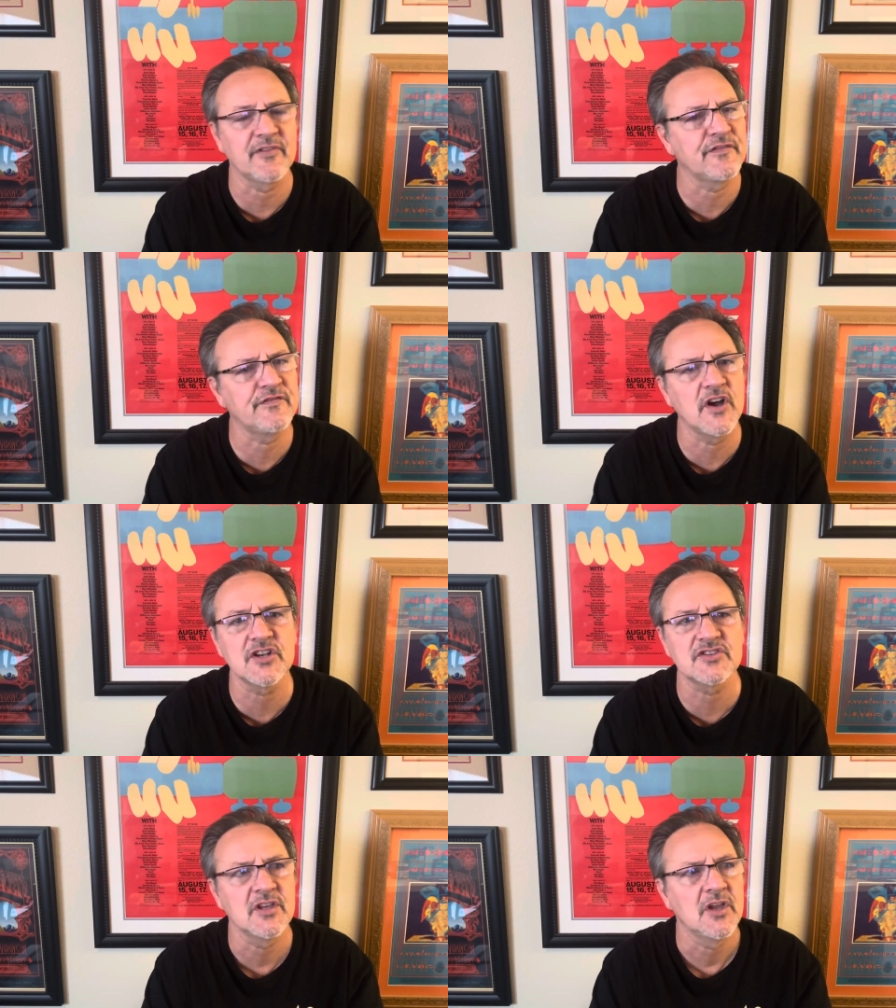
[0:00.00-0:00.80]
The
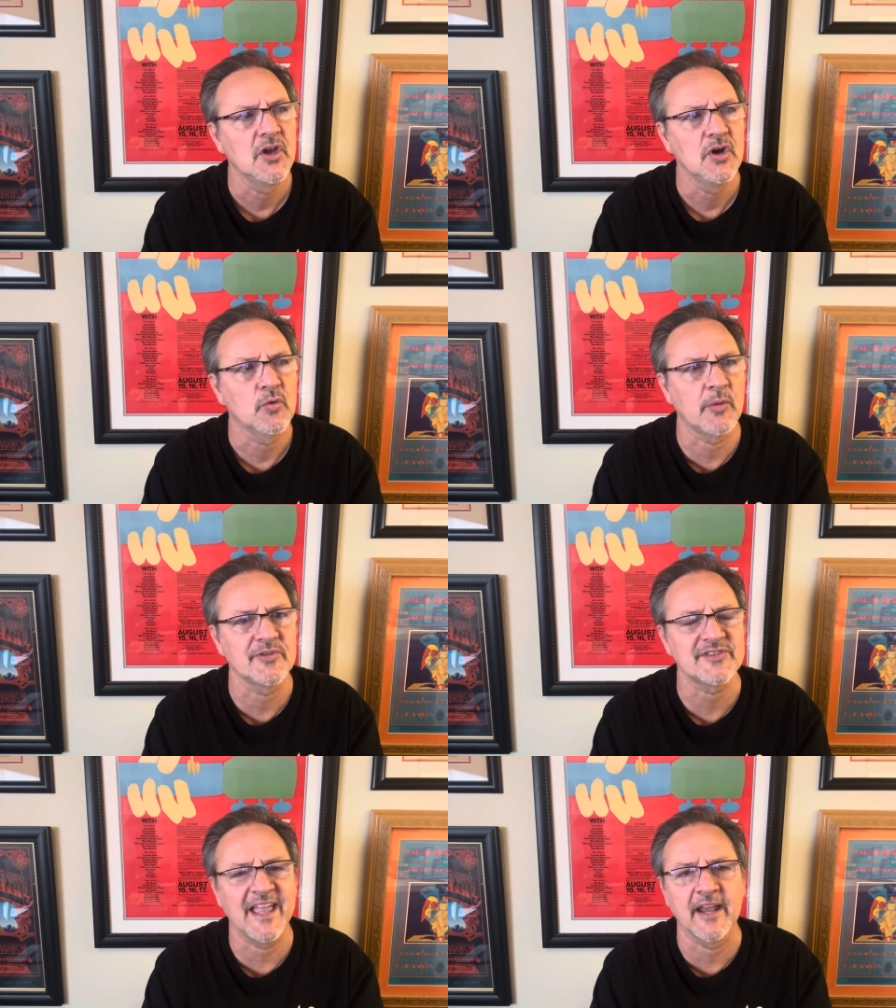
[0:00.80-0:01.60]
Fugs were
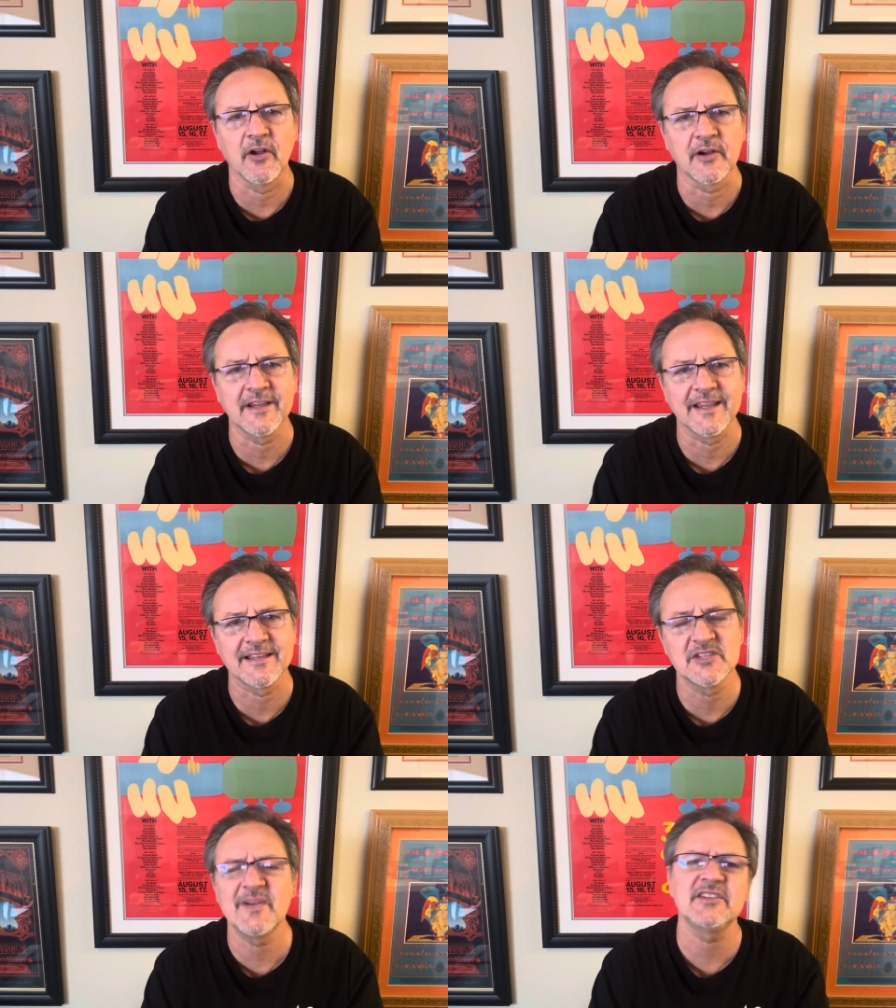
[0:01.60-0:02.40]
almost anarchic,
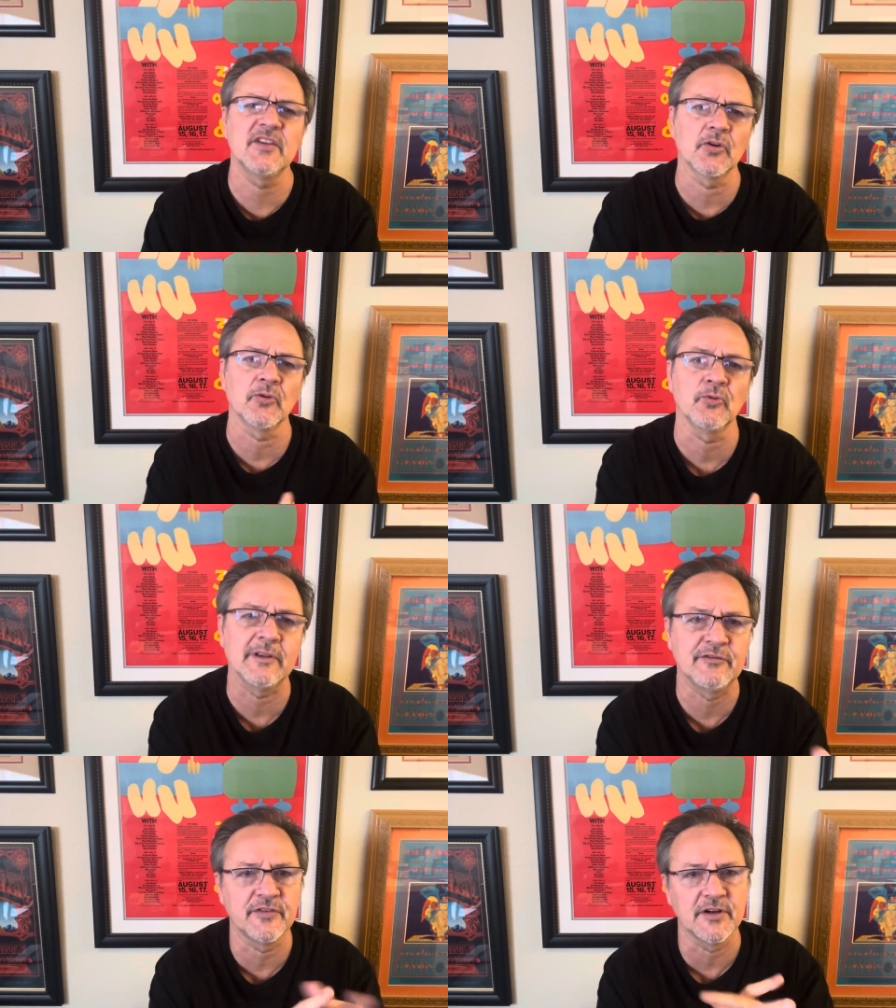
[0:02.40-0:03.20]
especially the
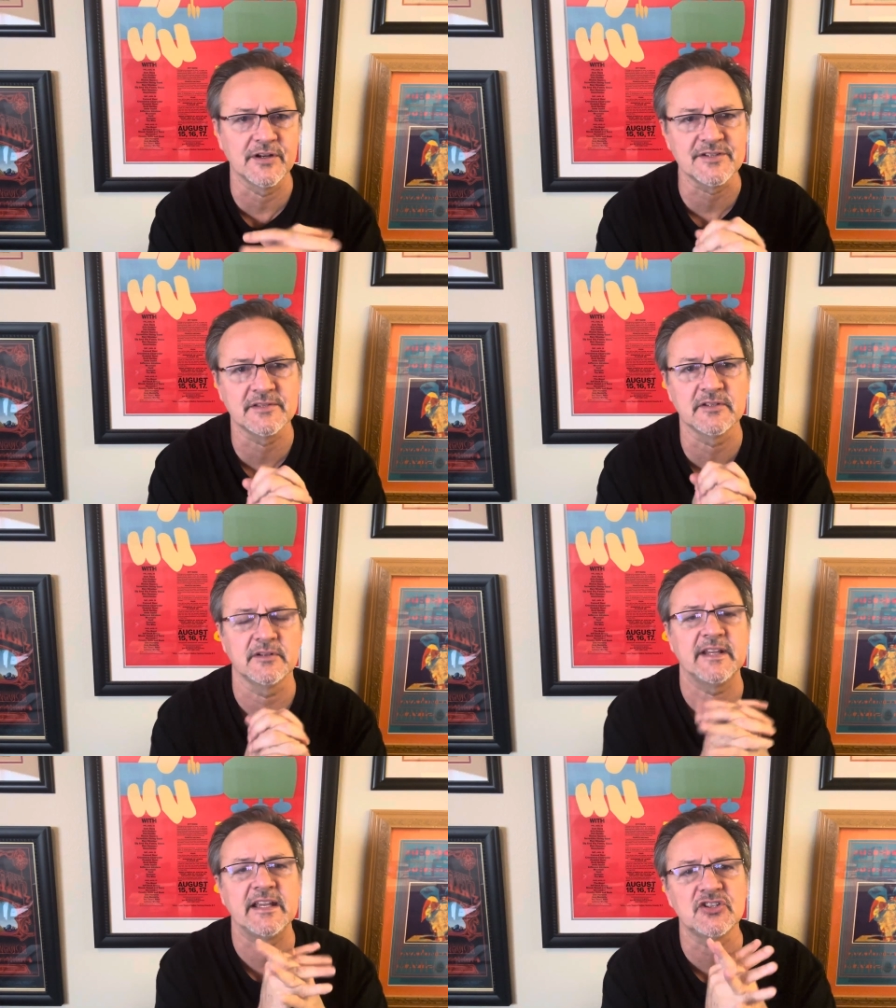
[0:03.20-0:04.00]
early Fugs in their
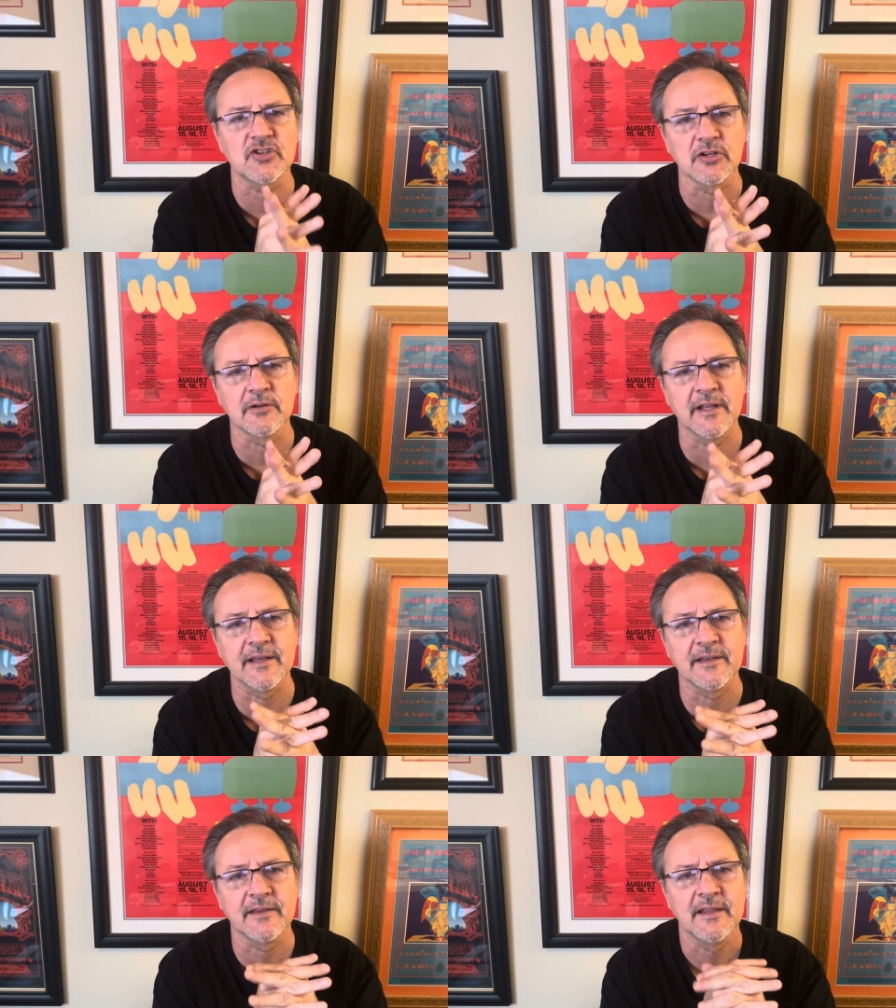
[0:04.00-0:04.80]
nature,
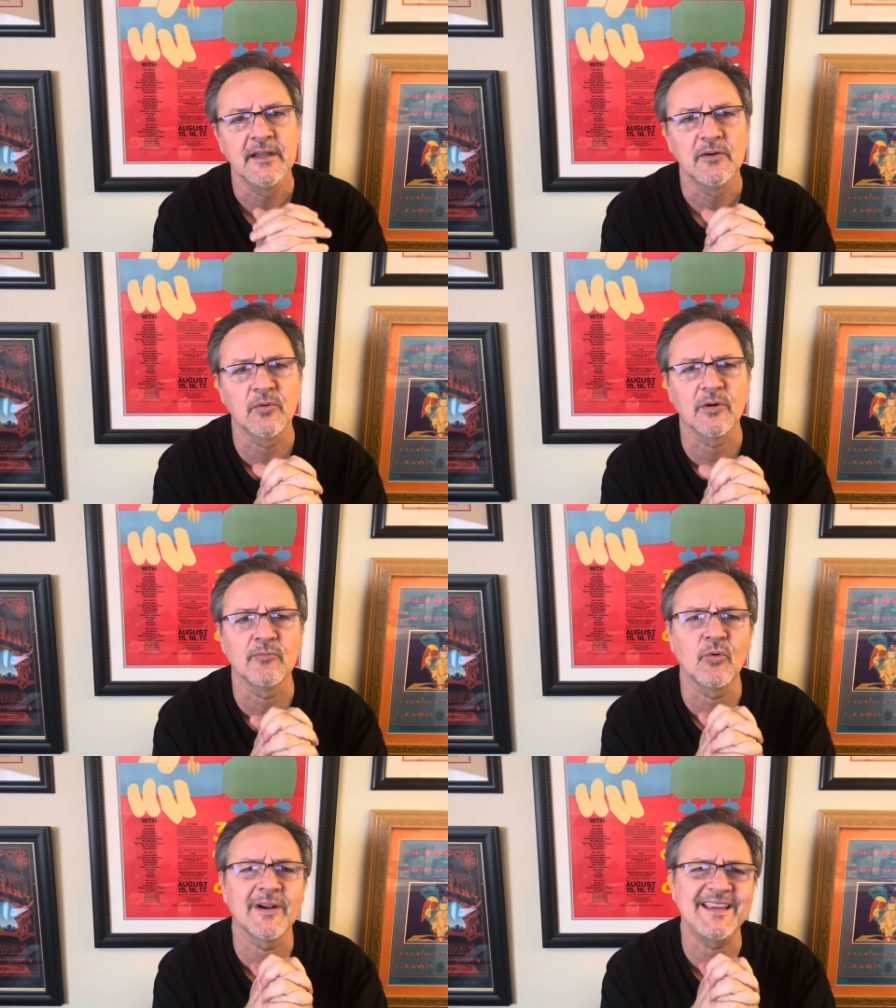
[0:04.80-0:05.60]
and were
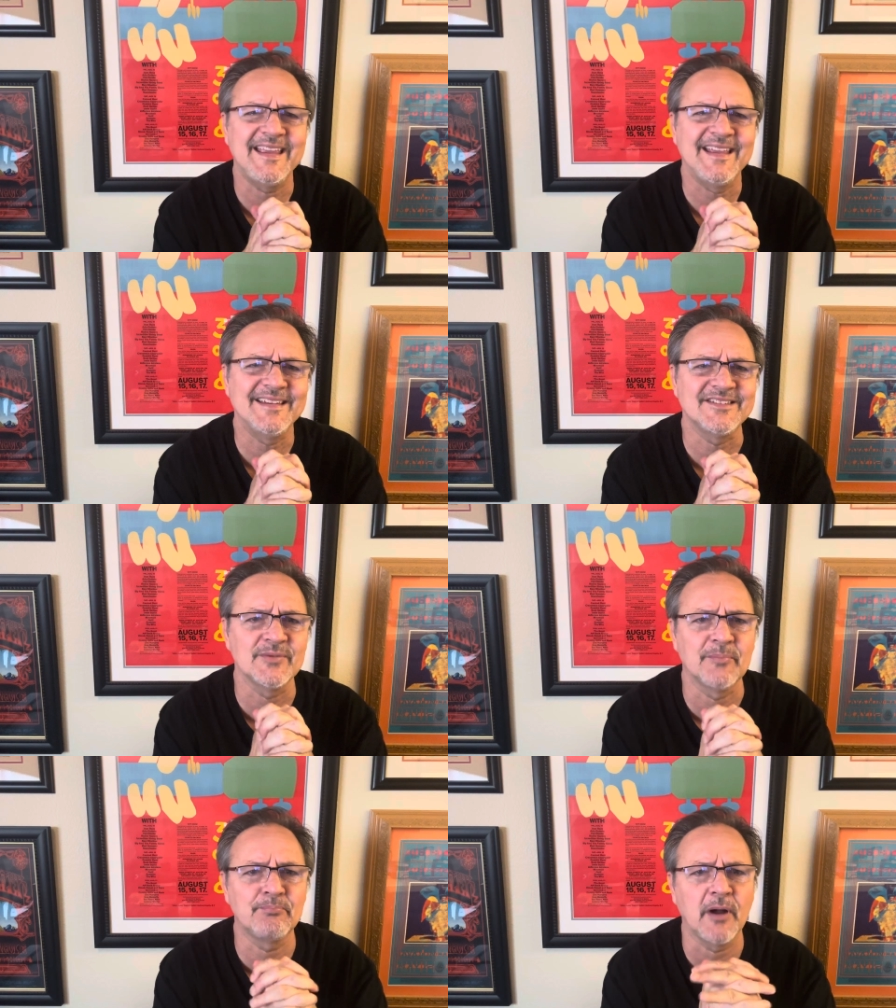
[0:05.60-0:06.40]
more akin
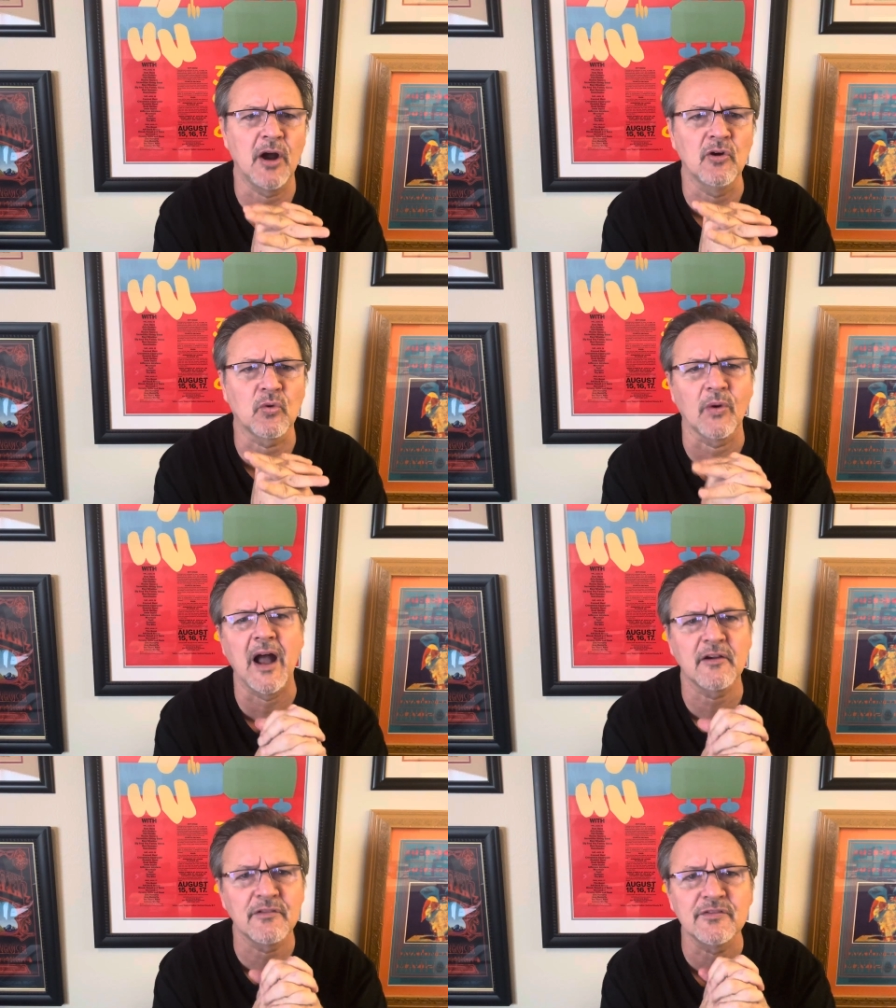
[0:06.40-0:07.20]
to a punk
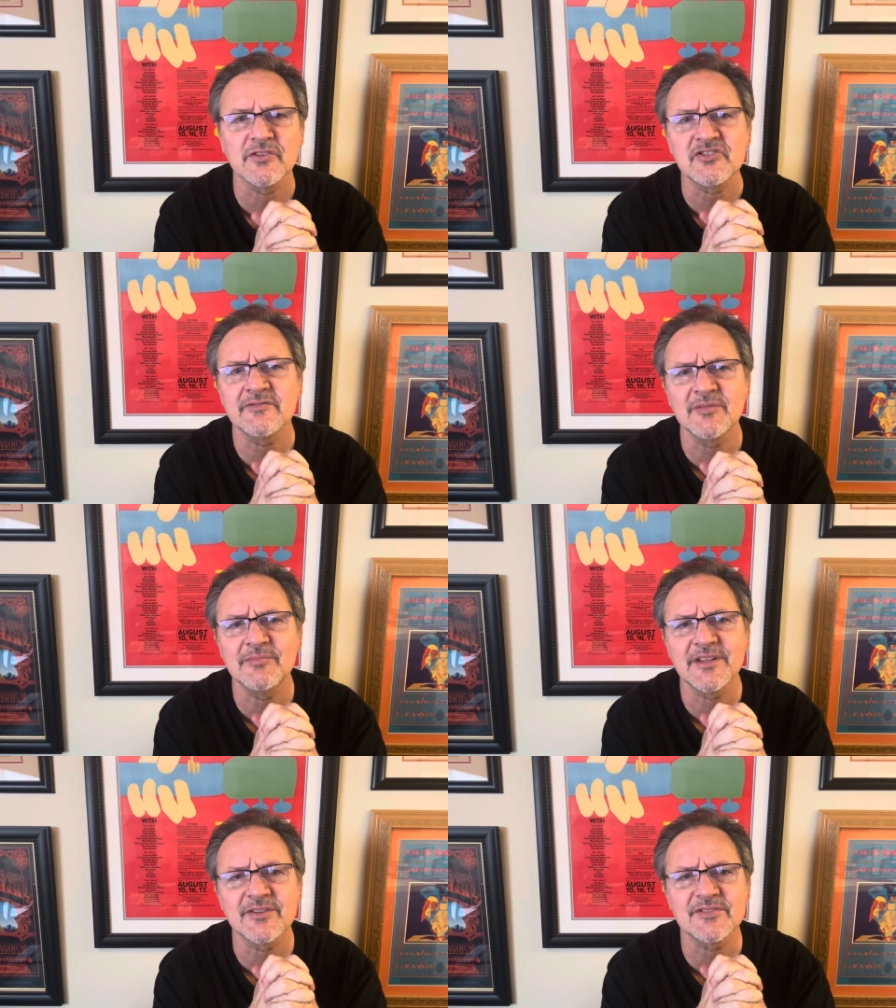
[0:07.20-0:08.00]
rock version of the
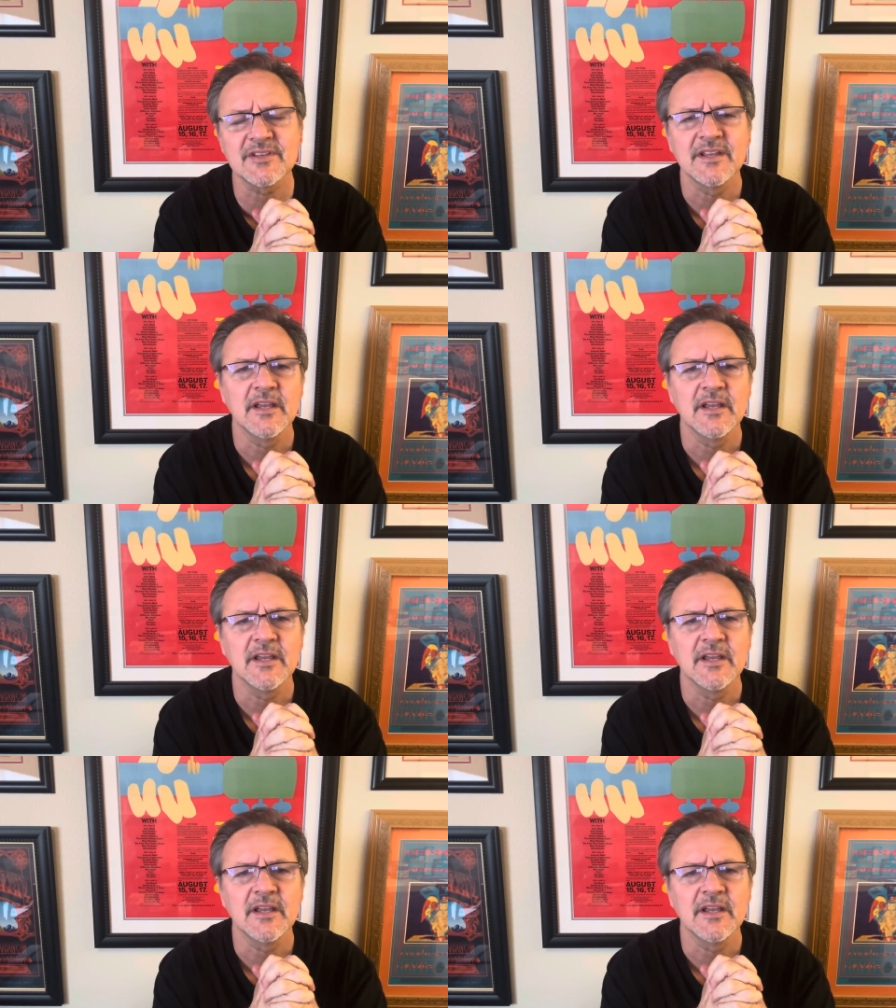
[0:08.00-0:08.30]
Mothers.